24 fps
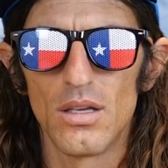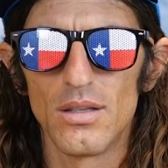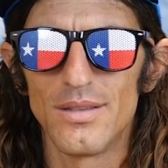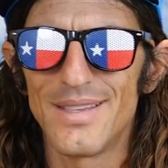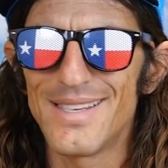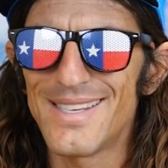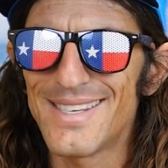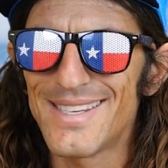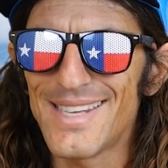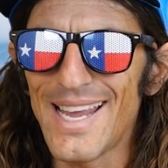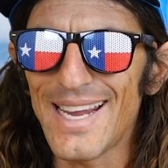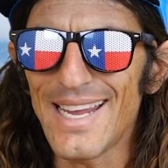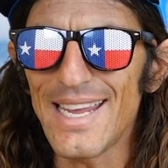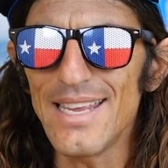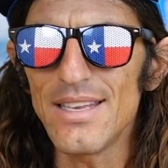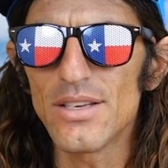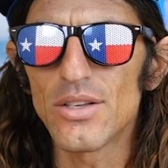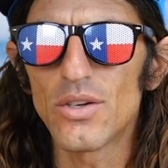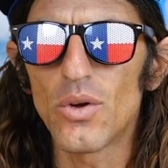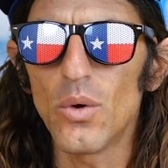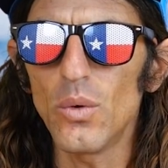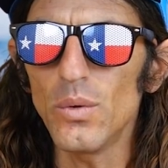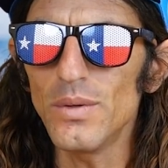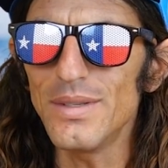The
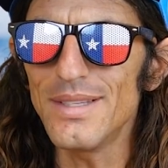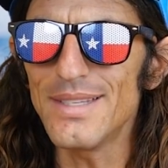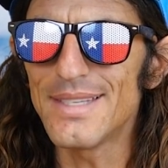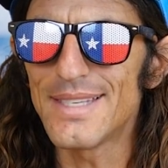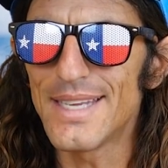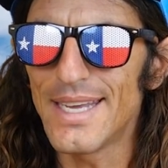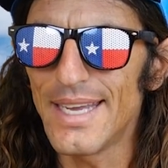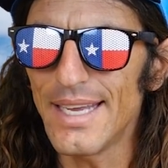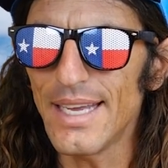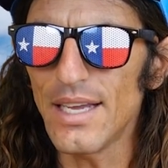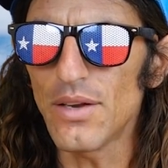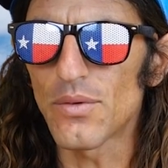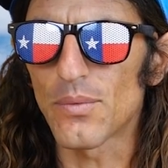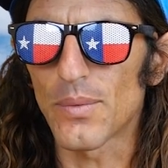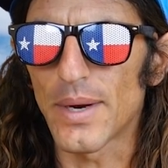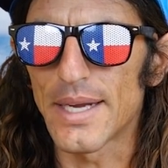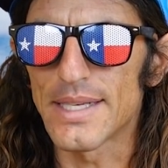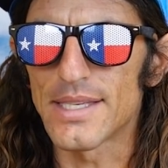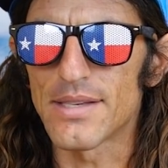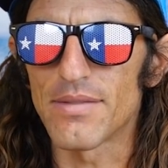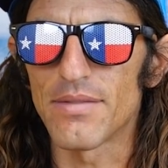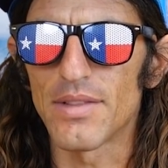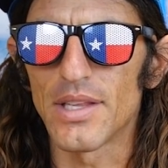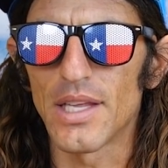second golden ticket
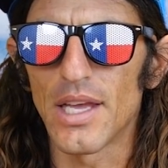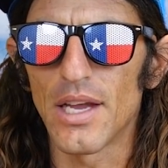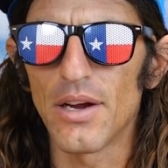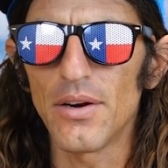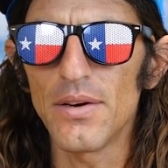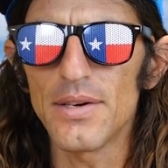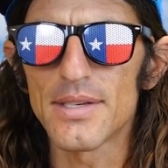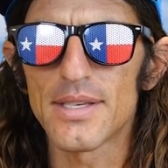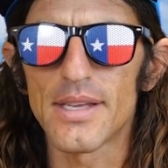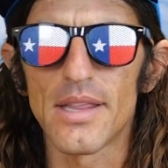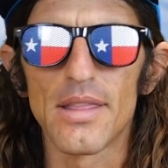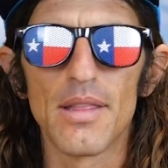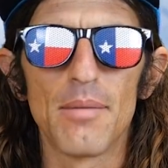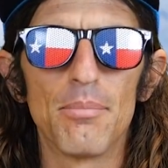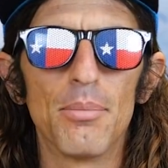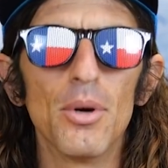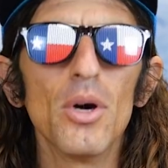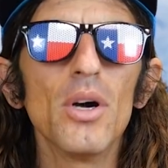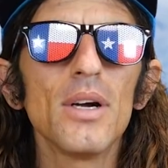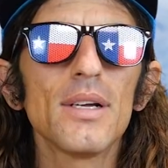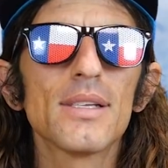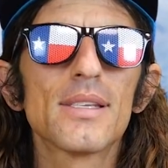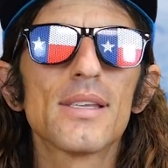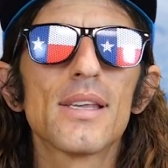race of the year is in the
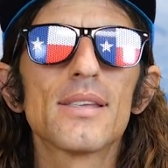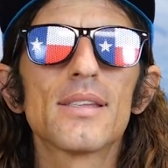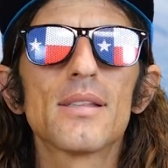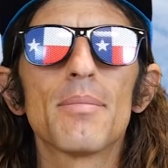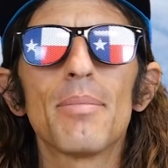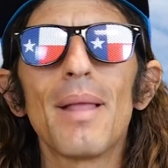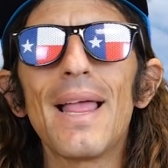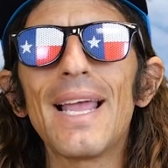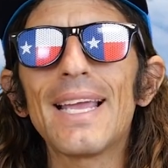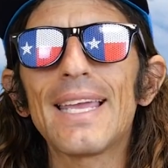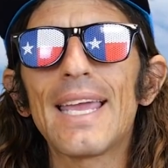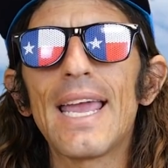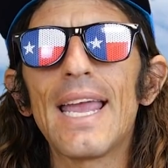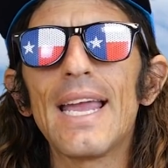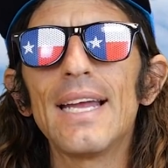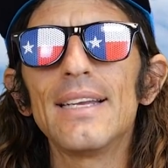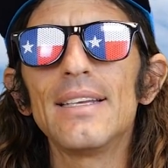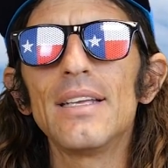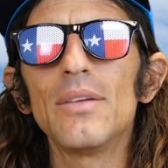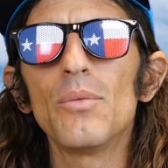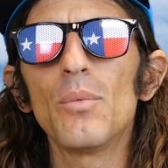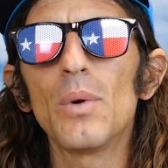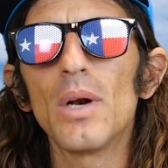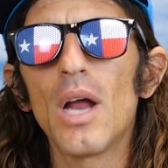books as the Black
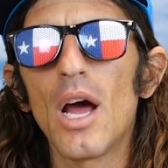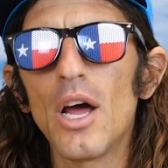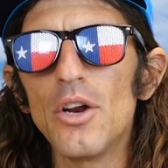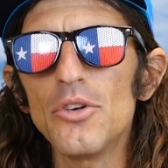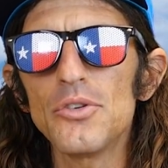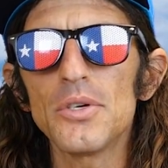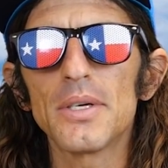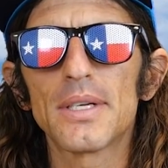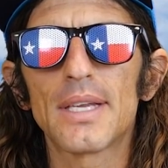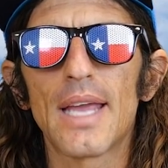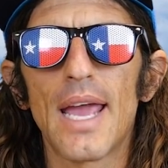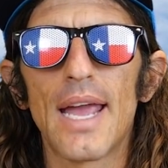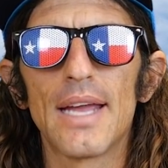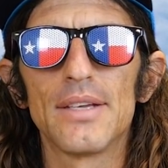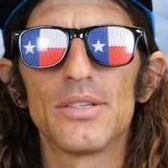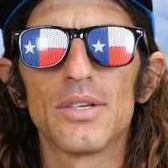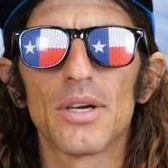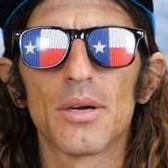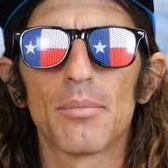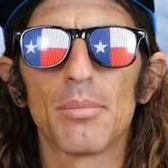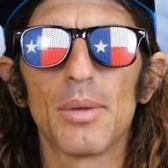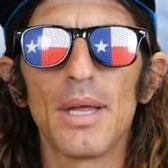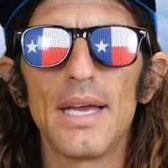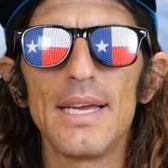Canyon 100K
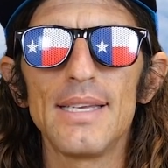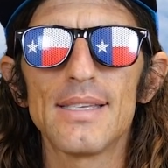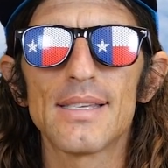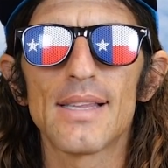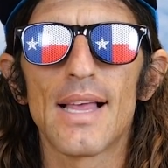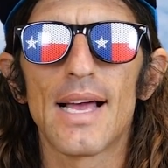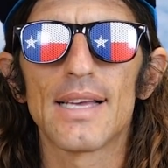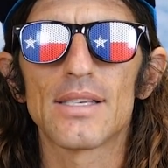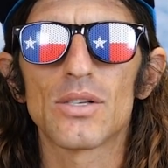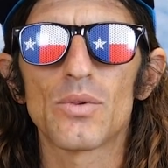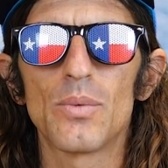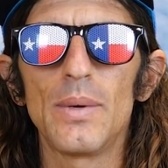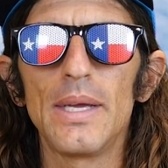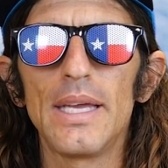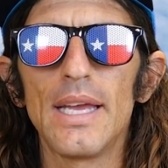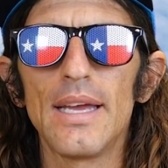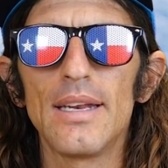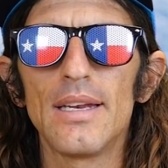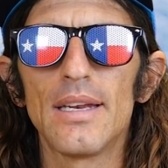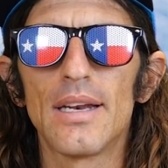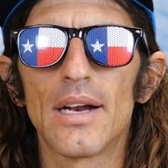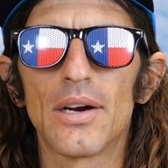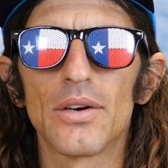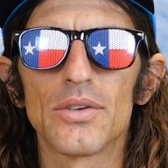took place last
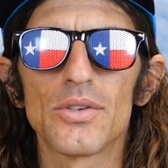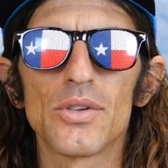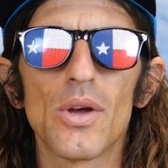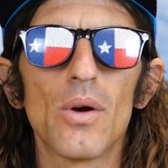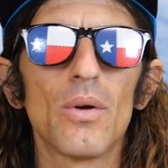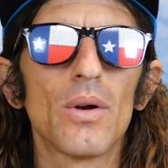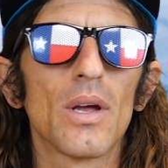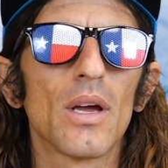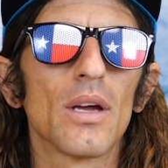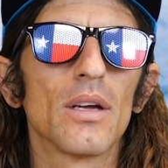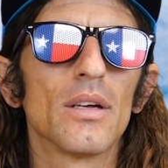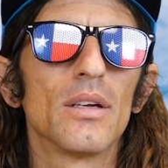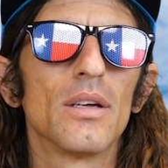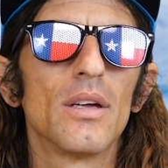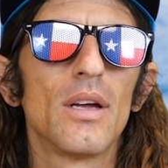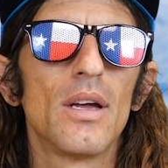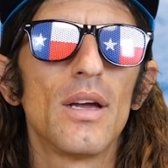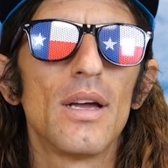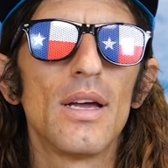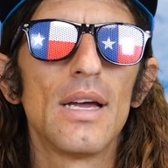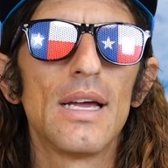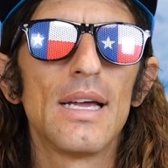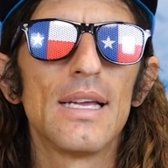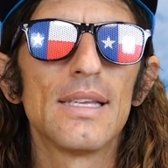weekend in Arizona.
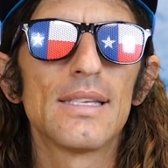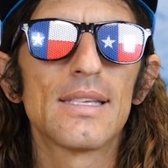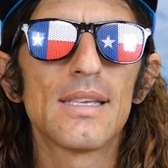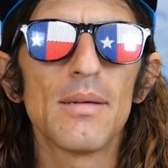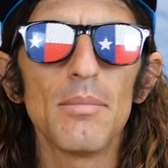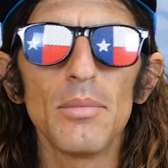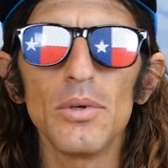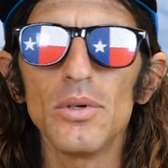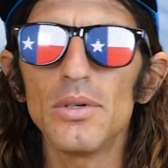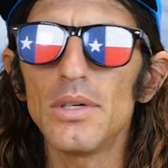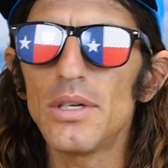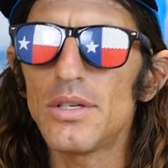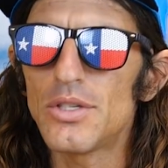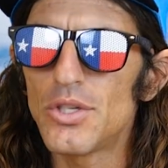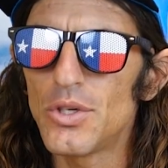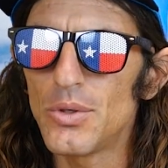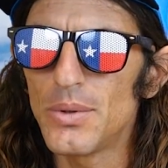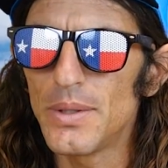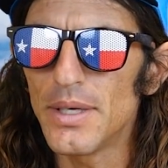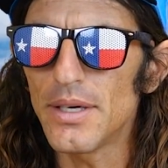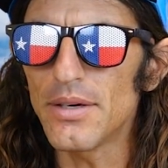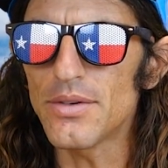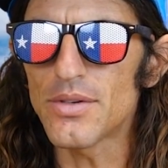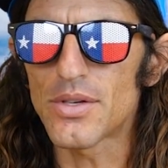Similar to
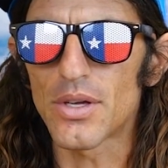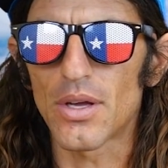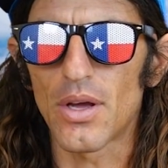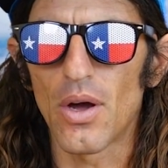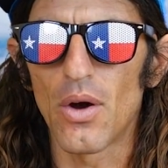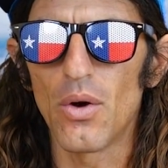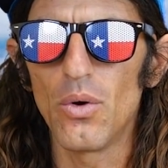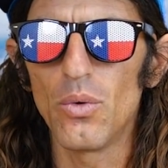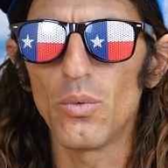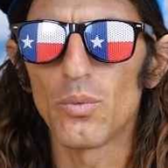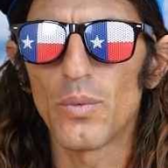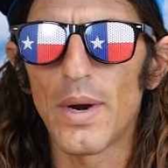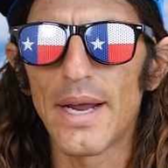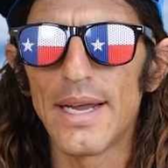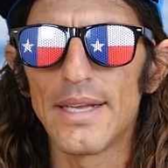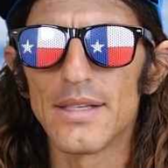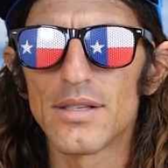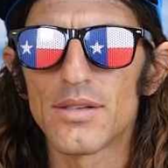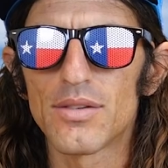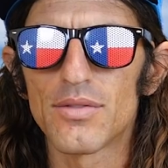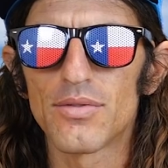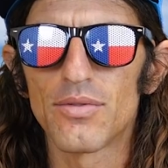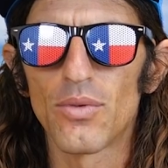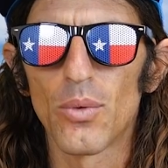2 years ago,
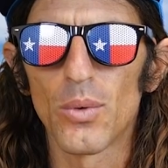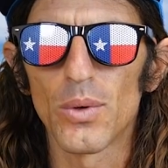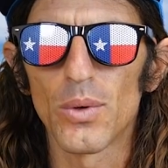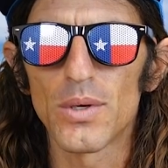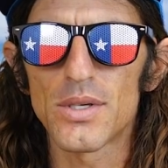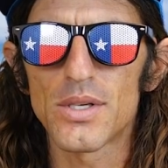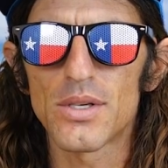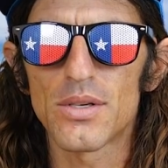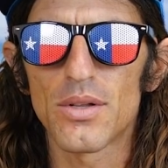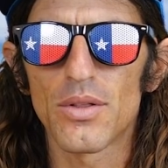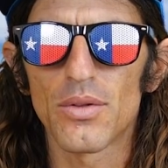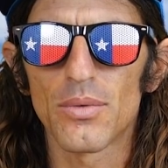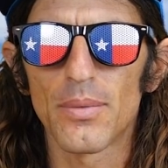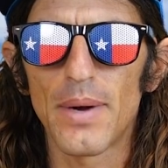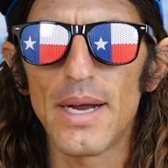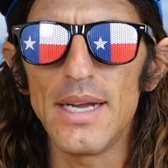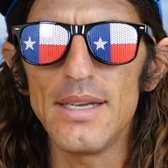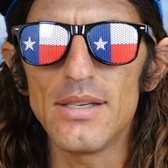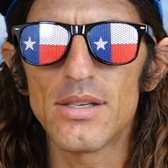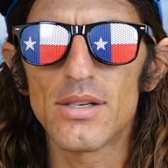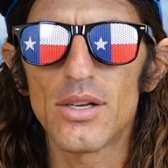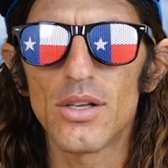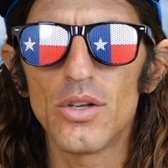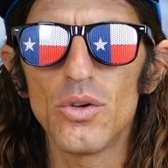rains forced the
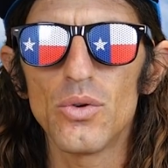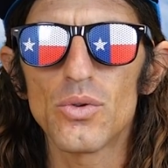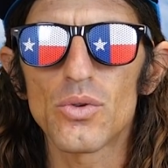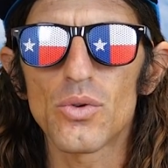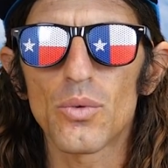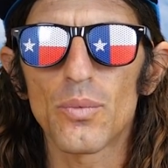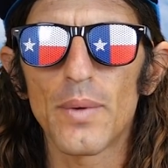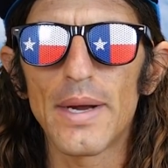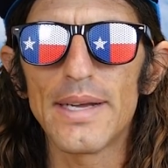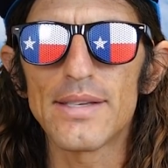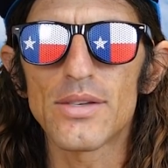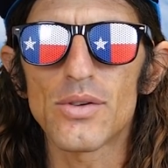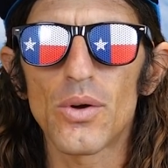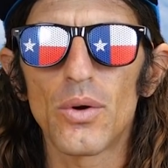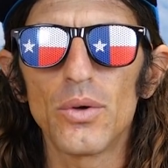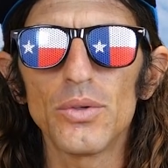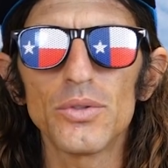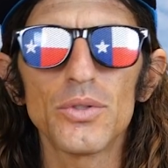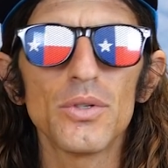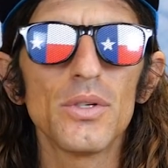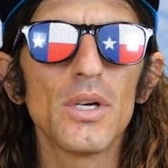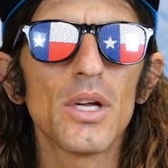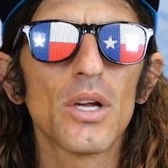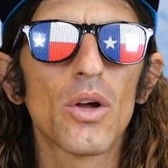race to use a race
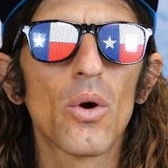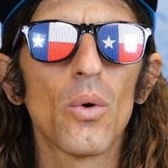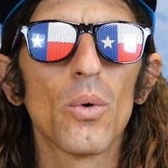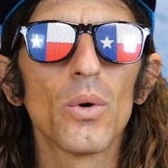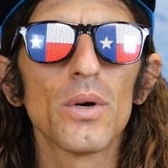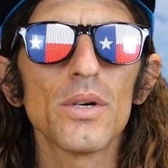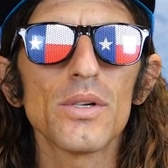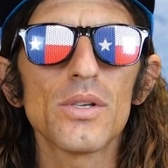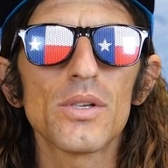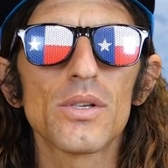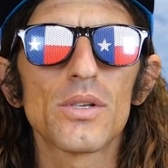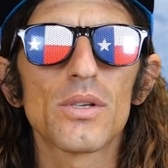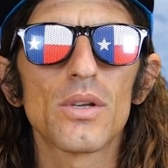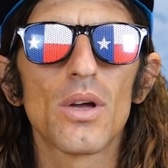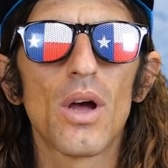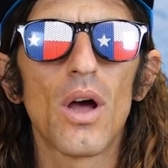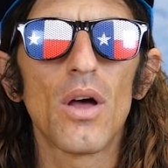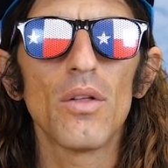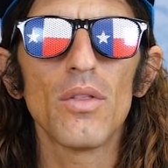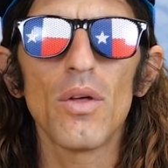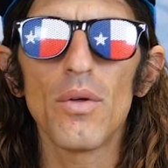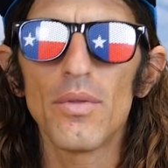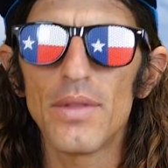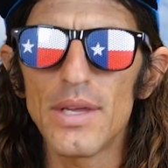alternate course,
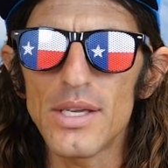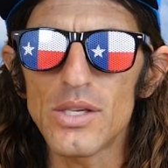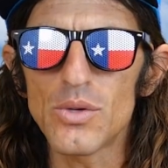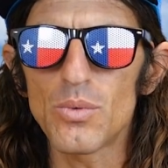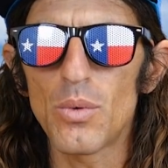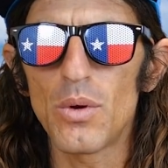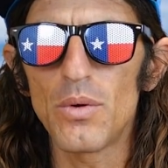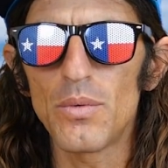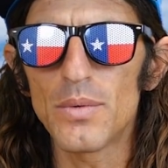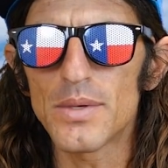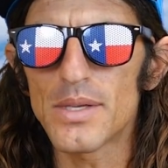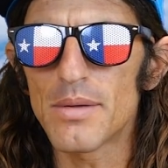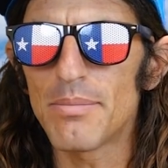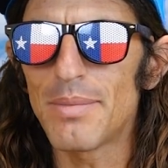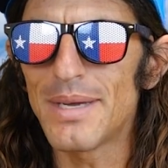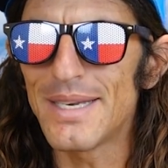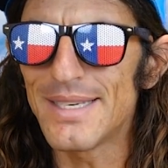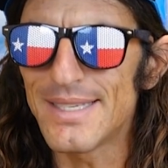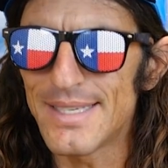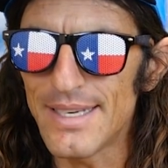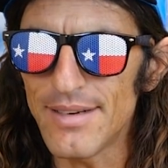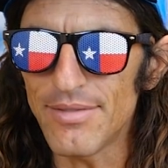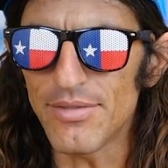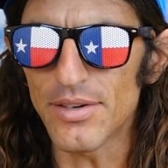although this one was a
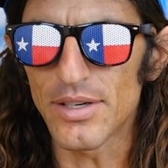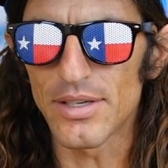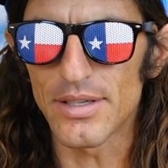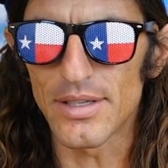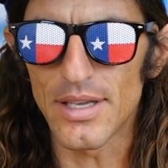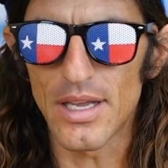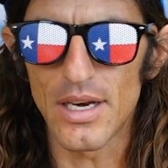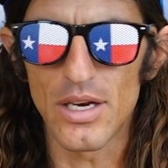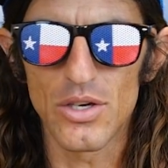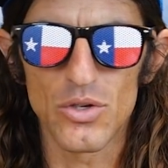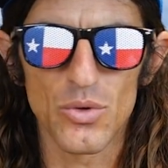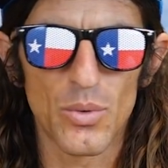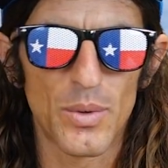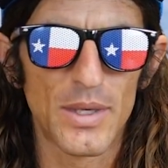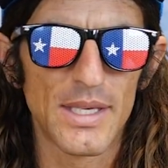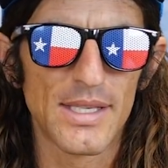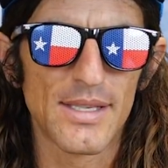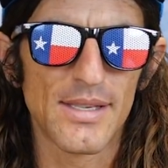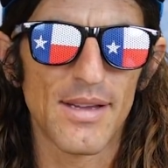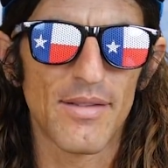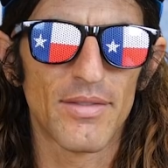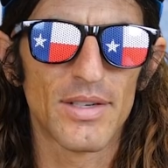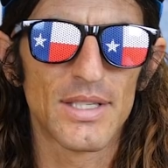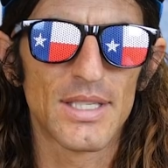bit different than in
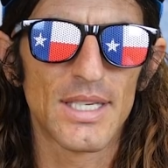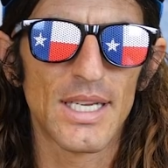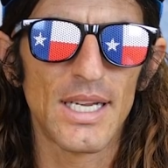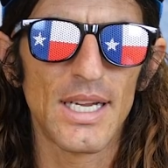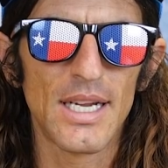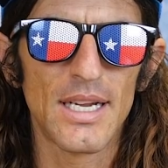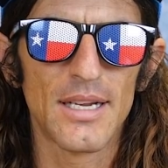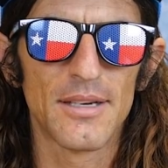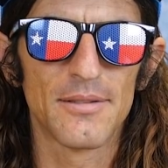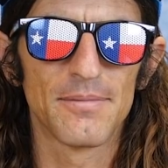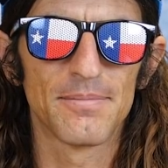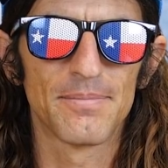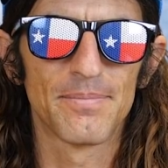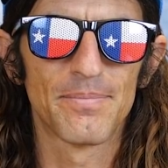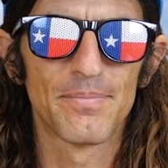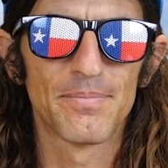2017.